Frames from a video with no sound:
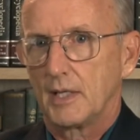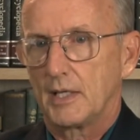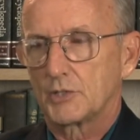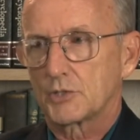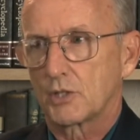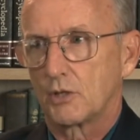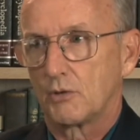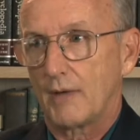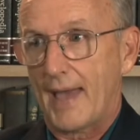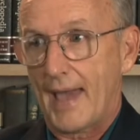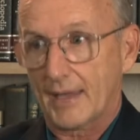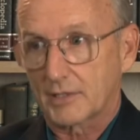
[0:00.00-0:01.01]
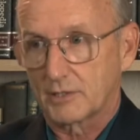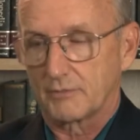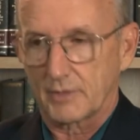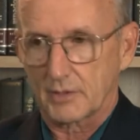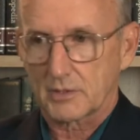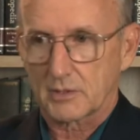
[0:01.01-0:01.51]
And so
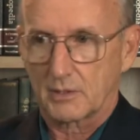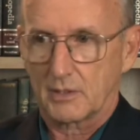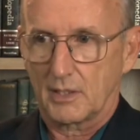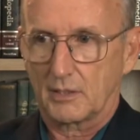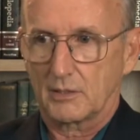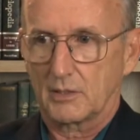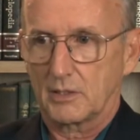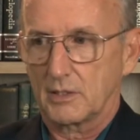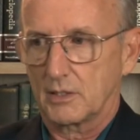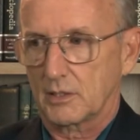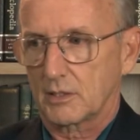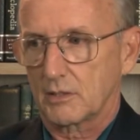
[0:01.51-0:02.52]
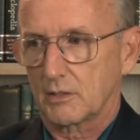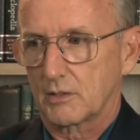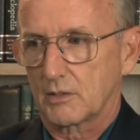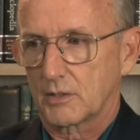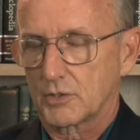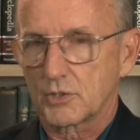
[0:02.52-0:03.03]
activists and the
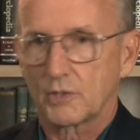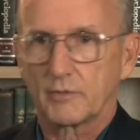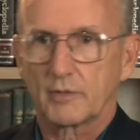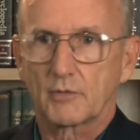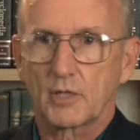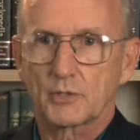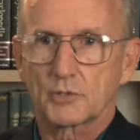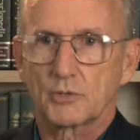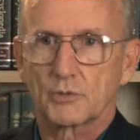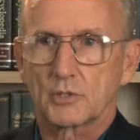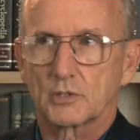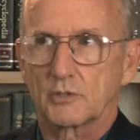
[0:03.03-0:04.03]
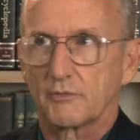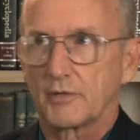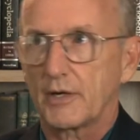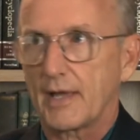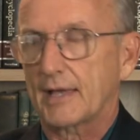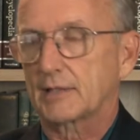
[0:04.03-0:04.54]
conservative constitutionalists are
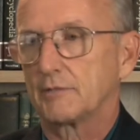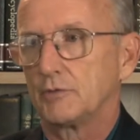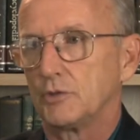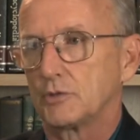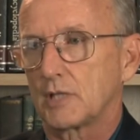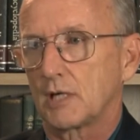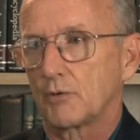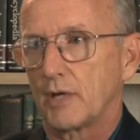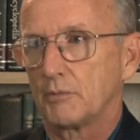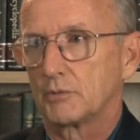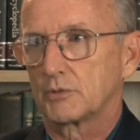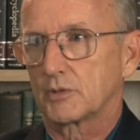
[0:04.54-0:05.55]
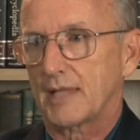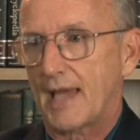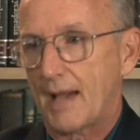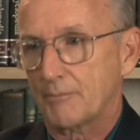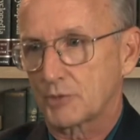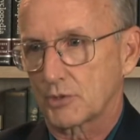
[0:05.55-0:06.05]
very active in Utah, were able to
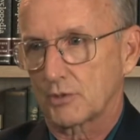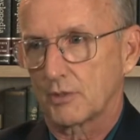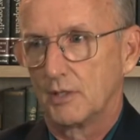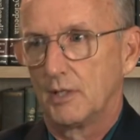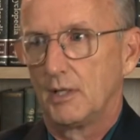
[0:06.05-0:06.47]
capture